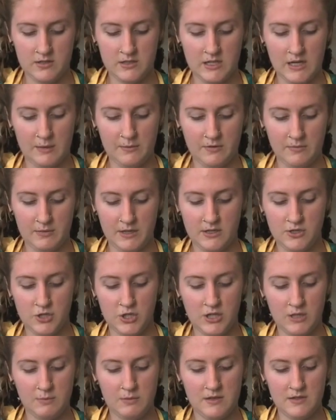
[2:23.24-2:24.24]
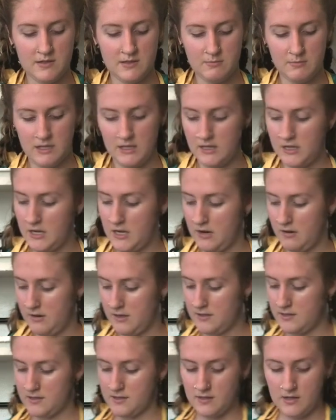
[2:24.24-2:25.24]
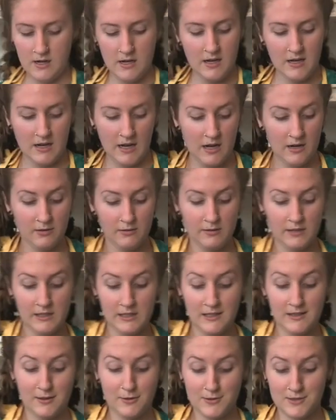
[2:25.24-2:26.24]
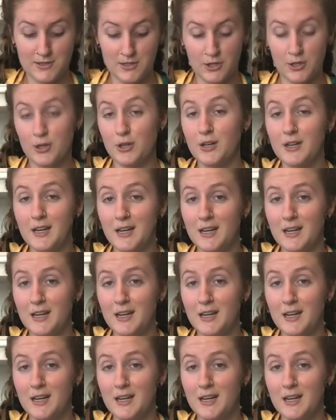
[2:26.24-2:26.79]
top of my chickpeas and my carrots. I don't really need those to cook